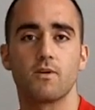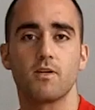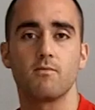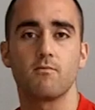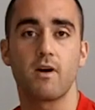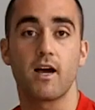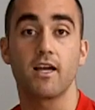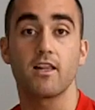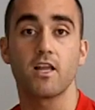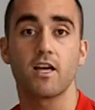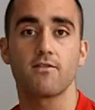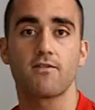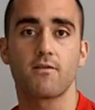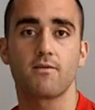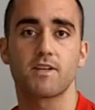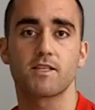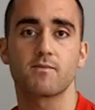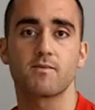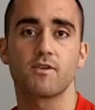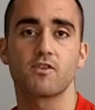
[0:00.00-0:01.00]
In my life,
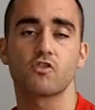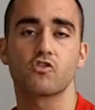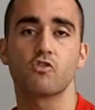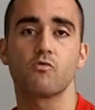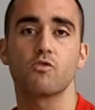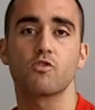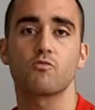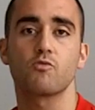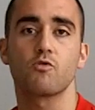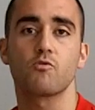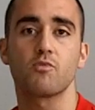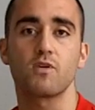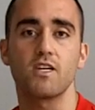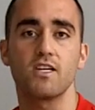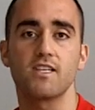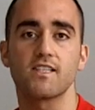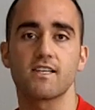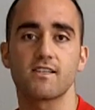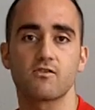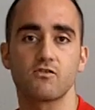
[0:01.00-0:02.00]
I've experienced so much more
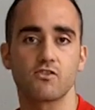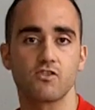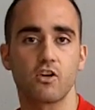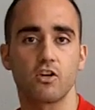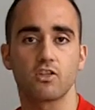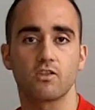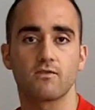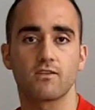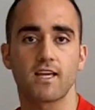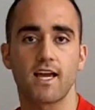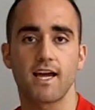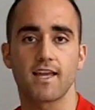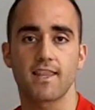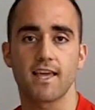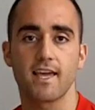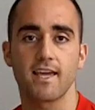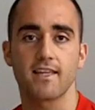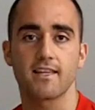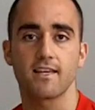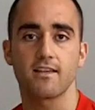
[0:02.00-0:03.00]
peace as a result of that,
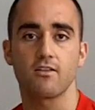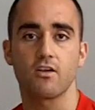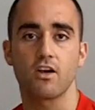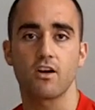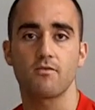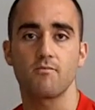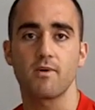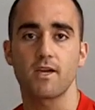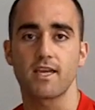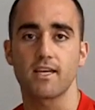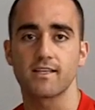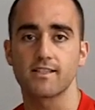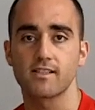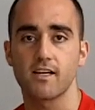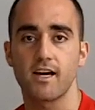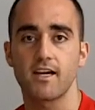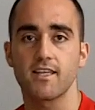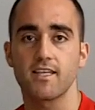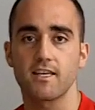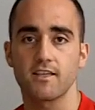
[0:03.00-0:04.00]
and a lot of my
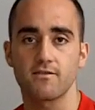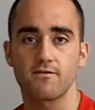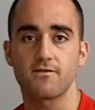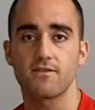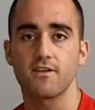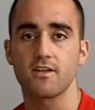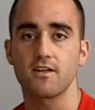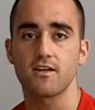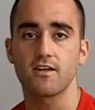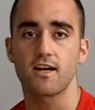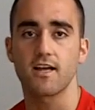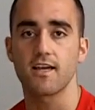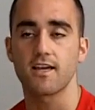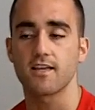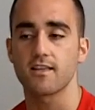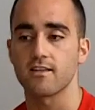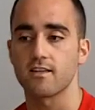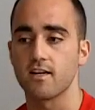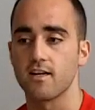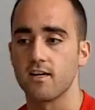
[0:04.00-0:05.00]
anxiety and fear
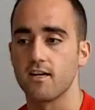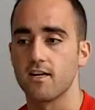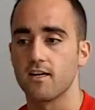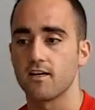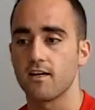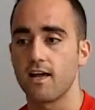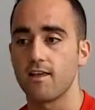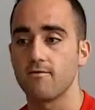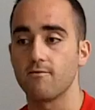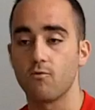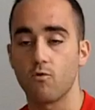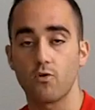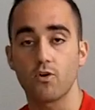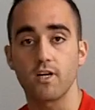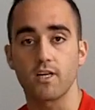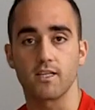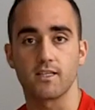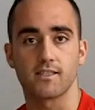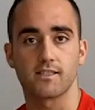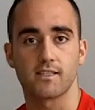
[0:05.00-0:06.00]
and
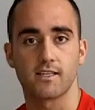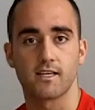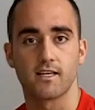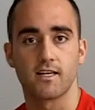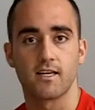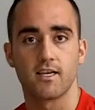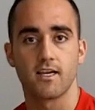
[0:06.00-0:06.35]
worries